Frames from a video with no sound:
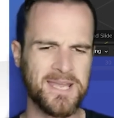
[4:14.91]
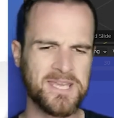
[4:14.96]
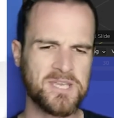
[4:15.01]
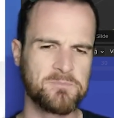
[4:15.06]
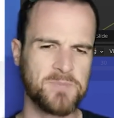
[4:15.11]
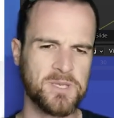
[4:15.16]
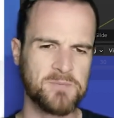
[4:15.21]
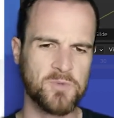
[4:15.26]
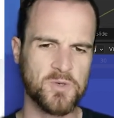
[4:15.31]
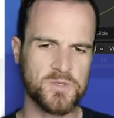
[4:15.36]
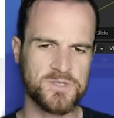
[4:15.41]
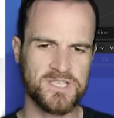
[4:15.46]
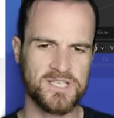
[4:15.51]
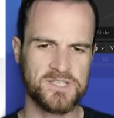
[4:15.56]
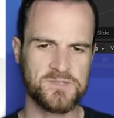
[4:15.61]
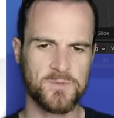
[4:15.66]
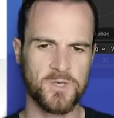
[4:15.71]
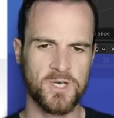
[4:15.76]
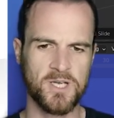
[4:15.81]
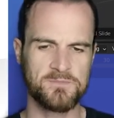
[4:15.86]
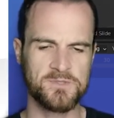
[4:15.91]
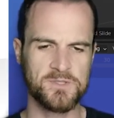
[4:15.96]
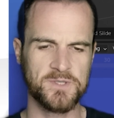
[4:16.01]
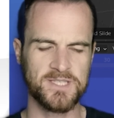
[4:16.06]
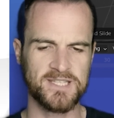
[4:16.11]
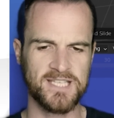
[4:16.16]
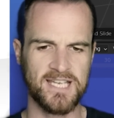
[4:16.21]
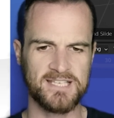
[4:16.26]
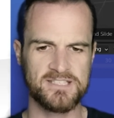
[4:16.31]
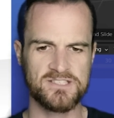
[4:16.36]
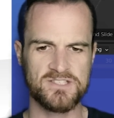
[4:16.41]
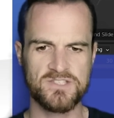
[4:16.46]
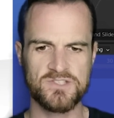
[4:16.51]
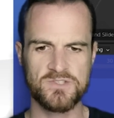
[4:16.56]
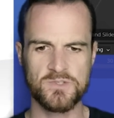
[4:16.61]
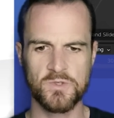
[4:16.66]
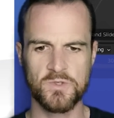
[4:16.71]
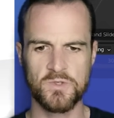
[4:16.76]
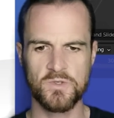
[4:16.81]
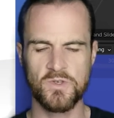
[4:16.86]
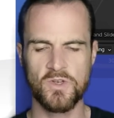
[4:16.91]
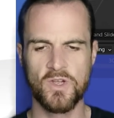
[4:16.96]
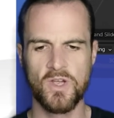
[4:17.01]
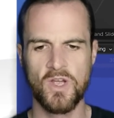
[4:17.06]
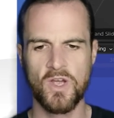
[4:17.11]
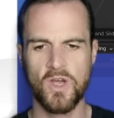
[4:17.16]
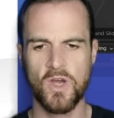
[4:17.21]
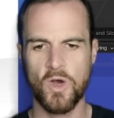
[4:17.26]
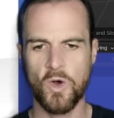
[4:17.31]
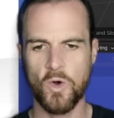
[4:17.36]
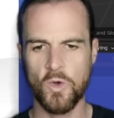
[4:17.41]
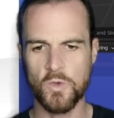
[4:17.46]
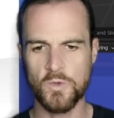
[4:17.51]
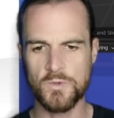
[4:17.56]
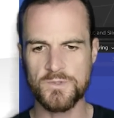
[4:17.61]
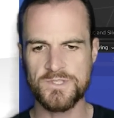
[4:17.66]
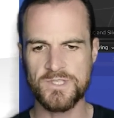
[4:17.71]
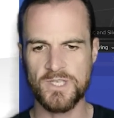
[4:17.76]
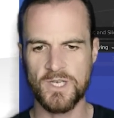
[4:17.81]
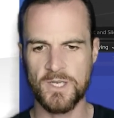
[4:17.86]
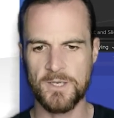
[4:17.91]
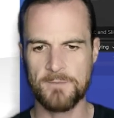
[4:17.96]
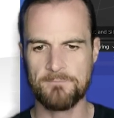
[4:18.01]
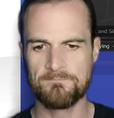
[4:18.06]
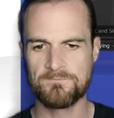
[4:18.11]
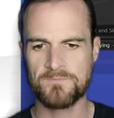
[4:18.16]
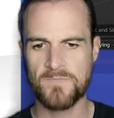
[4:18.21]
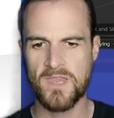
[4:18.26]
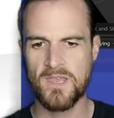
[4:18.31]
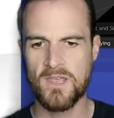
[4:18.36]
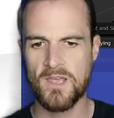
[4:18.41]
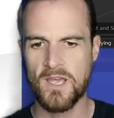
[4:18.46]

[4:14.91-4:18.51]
Make a bit more sense why I'm doing that soon also.